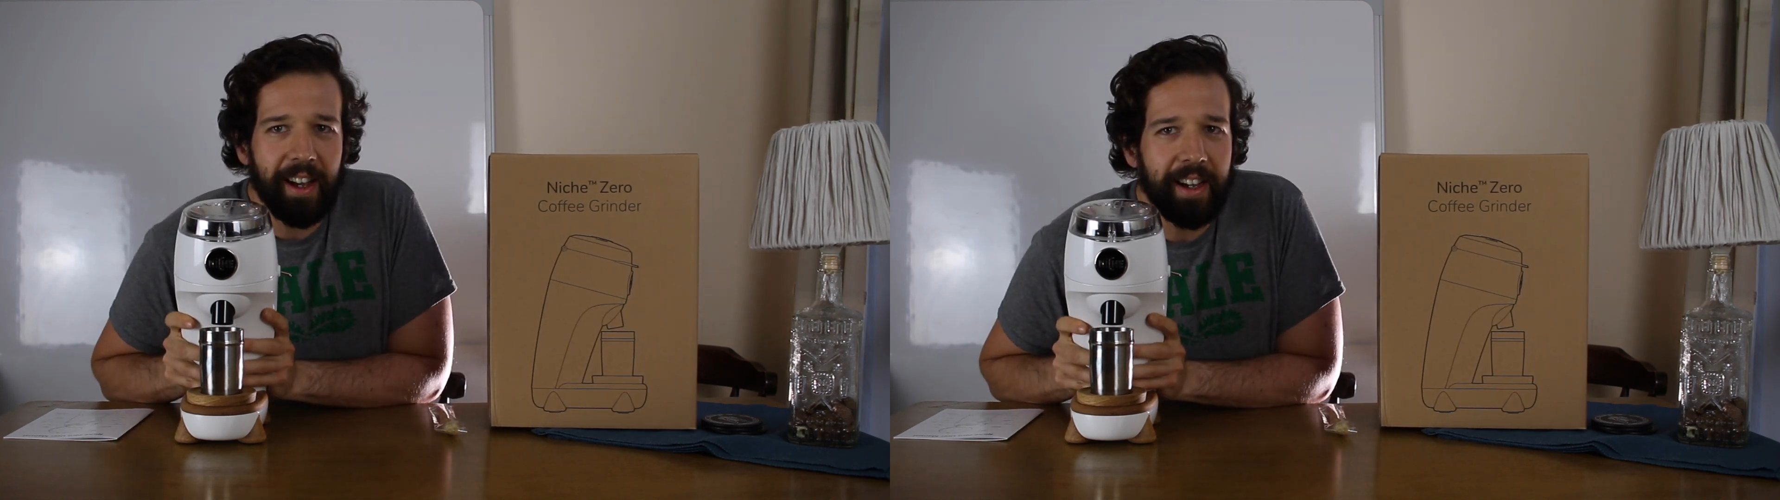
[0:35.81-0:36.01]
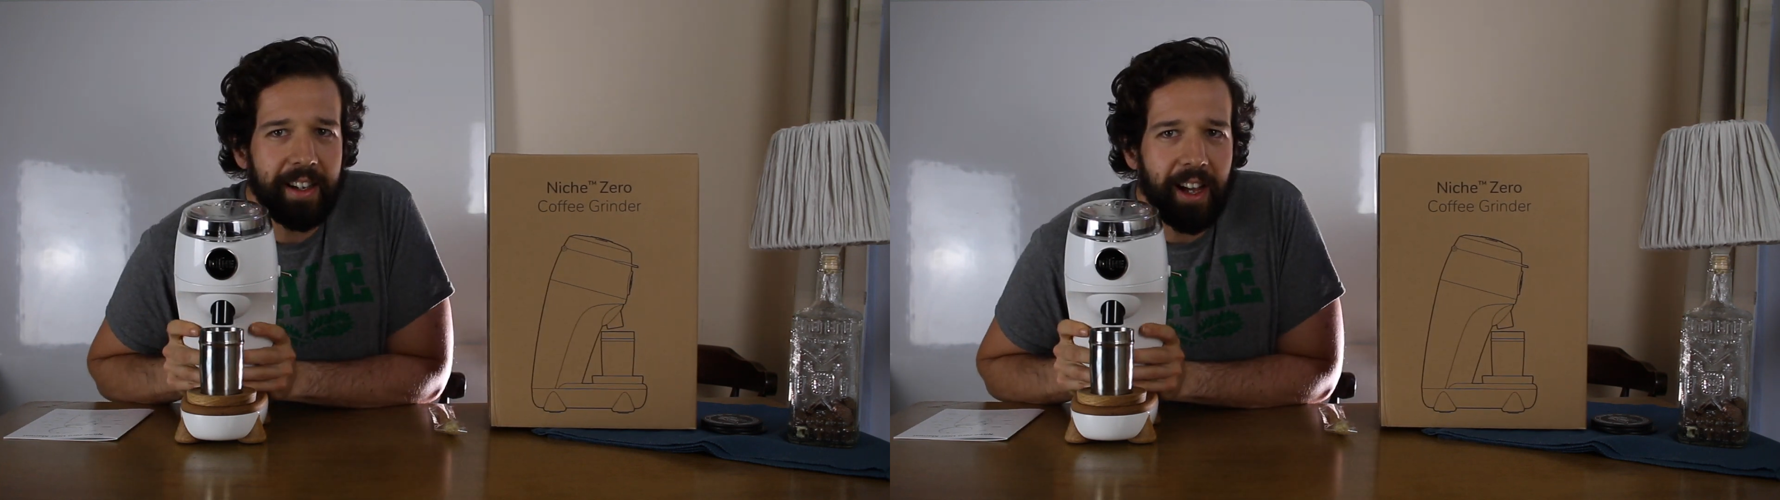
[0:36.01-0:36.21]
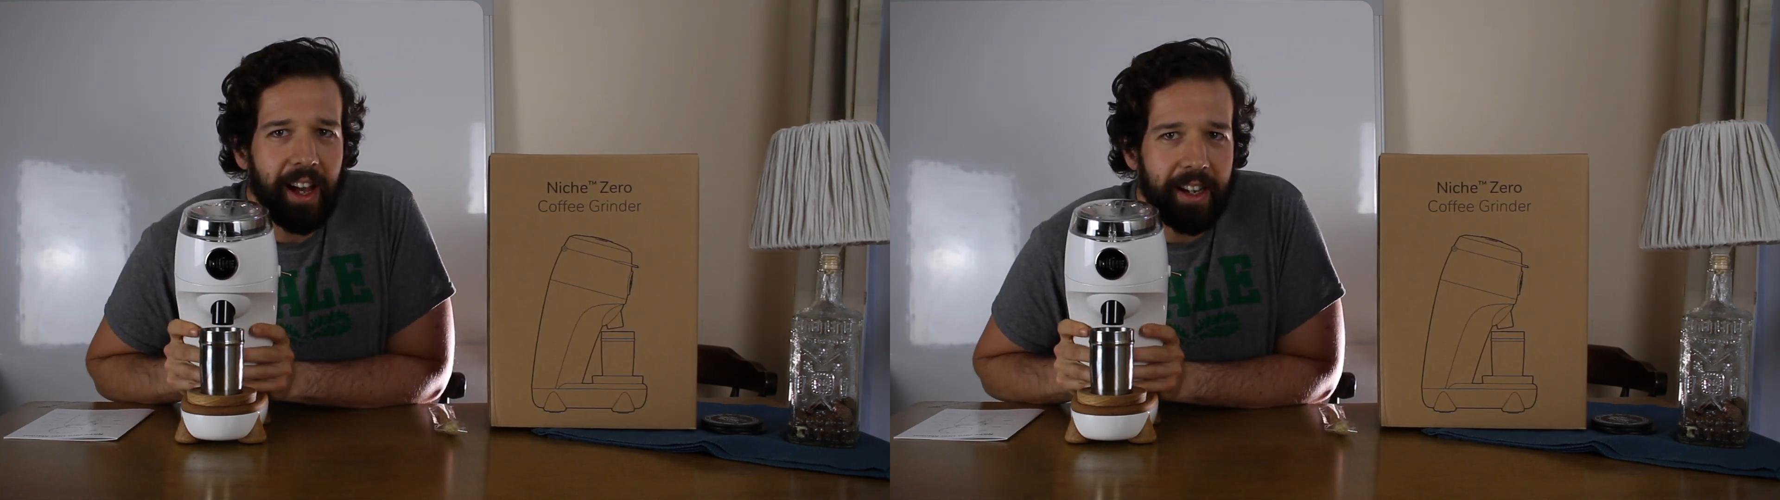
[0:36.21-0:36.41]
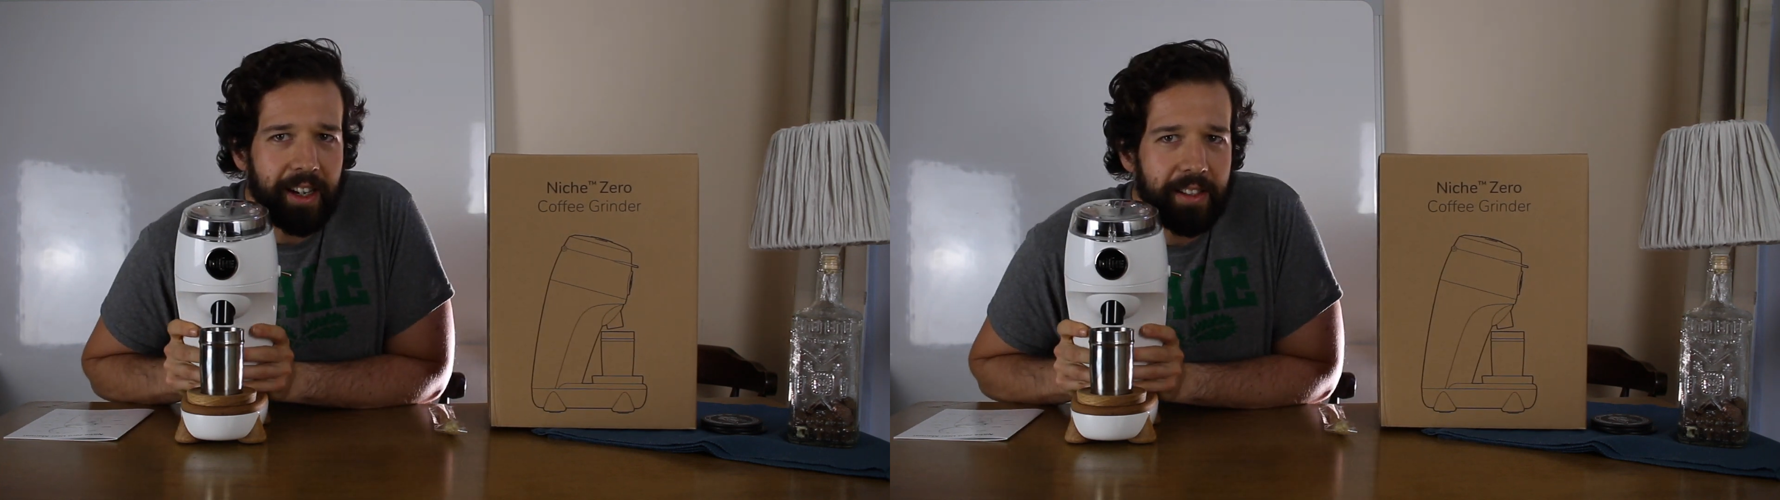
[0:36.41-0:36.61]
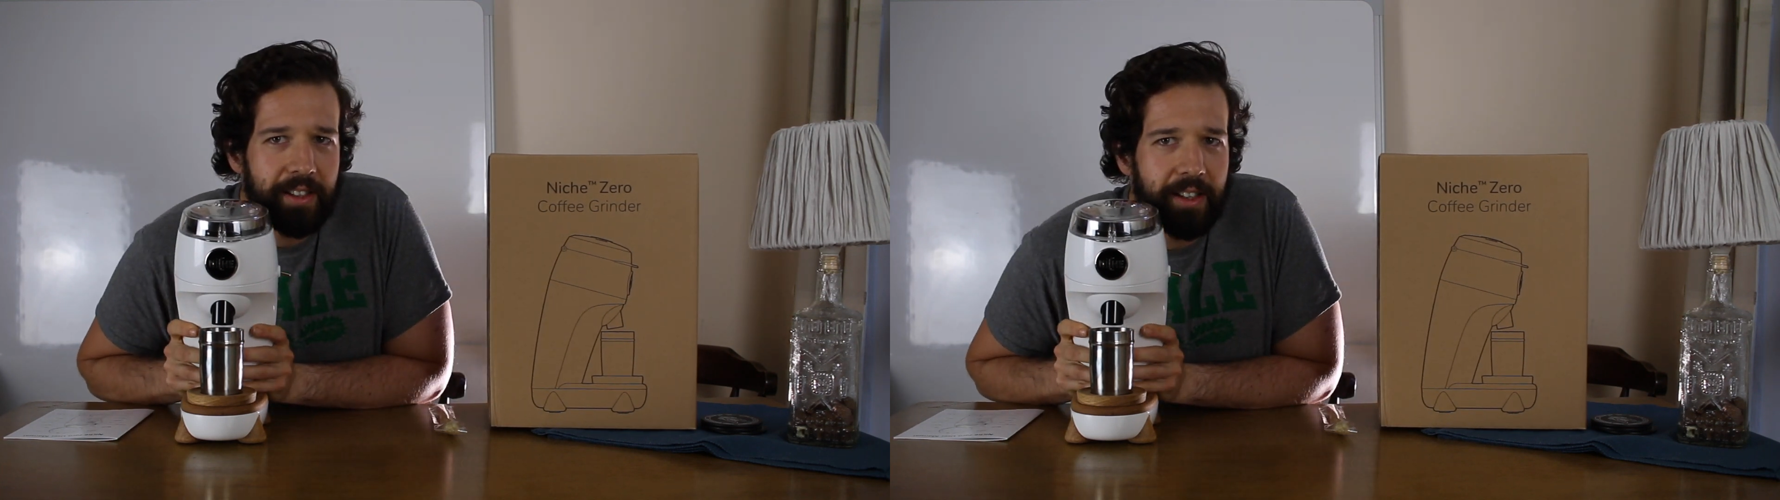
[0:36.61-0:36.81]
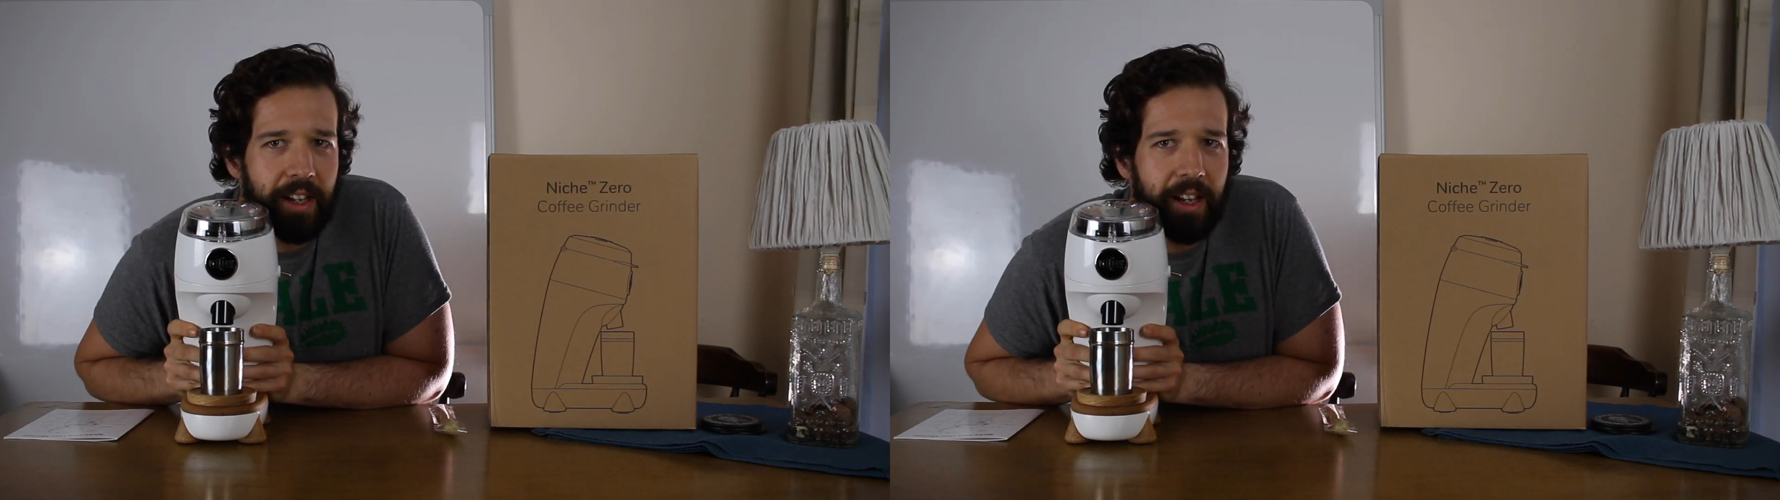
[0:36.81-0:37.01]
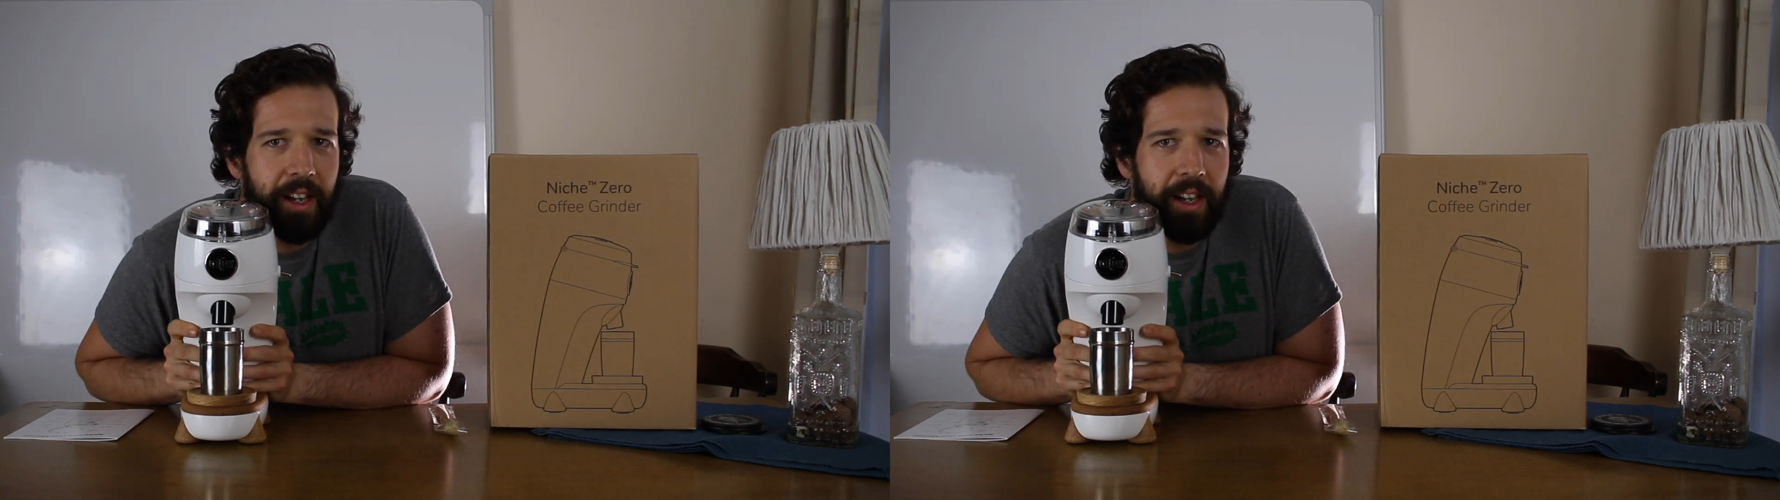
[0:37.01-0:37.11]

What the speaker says: I got it,